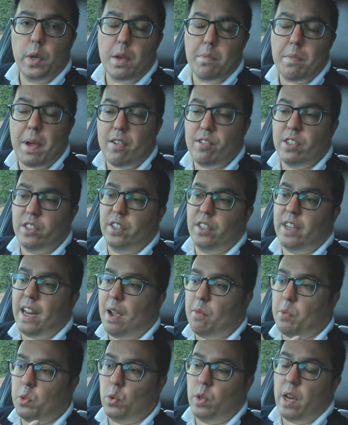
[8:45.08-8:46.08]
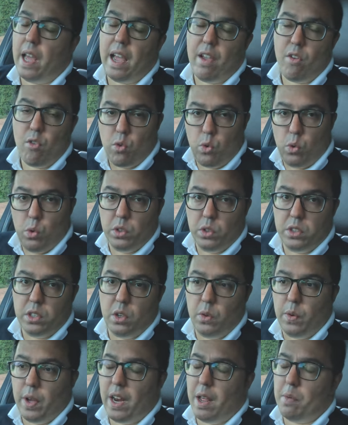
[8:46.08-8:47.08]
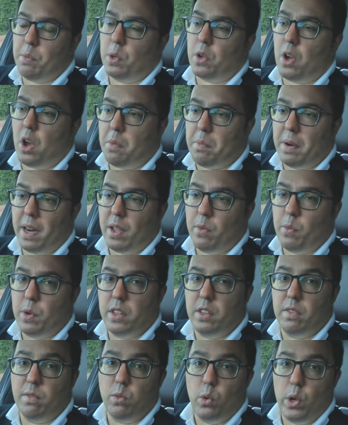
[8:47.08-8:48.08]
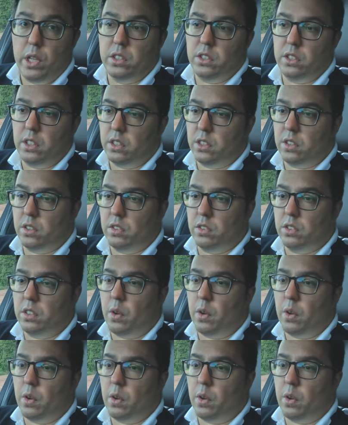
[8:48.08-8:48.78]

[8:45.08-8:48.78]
a comparison now between Android Auto and Apple CarPlay with the voice assistant.